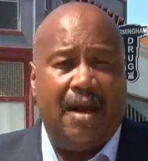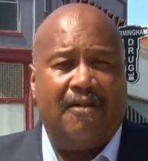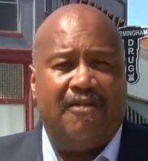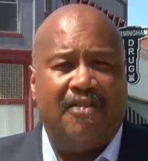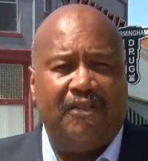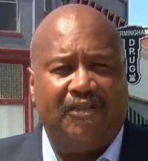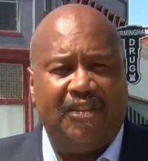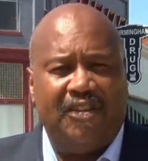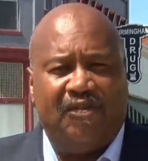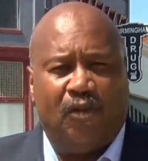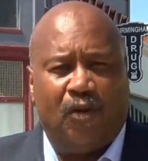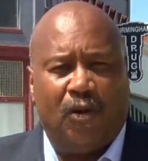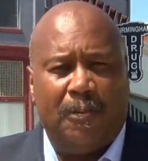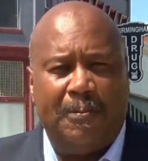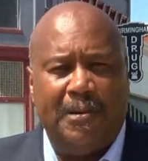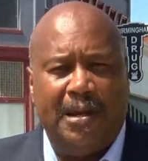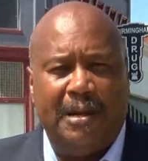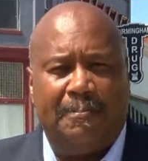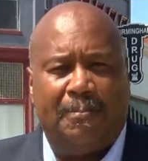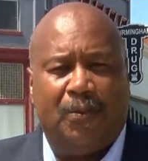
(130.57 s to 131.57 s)
54
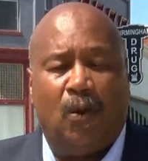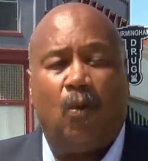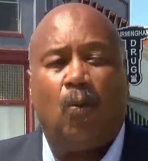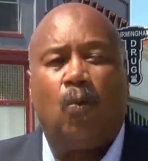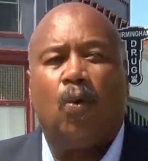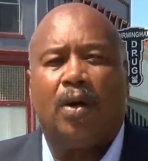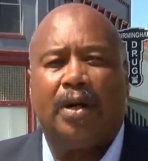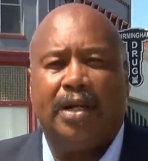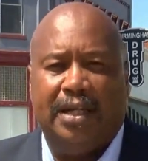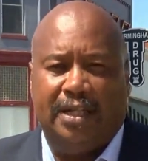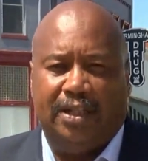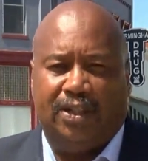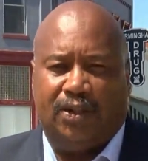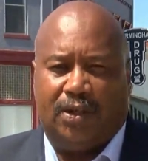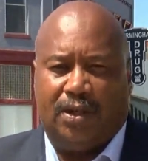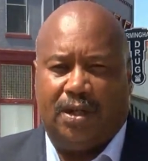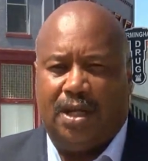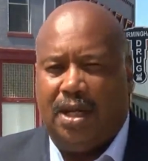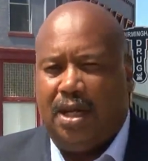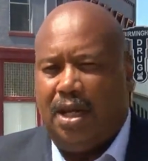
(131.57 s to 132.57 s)
people were
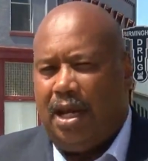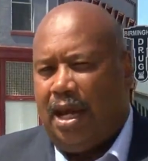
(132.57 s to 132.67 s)
injured,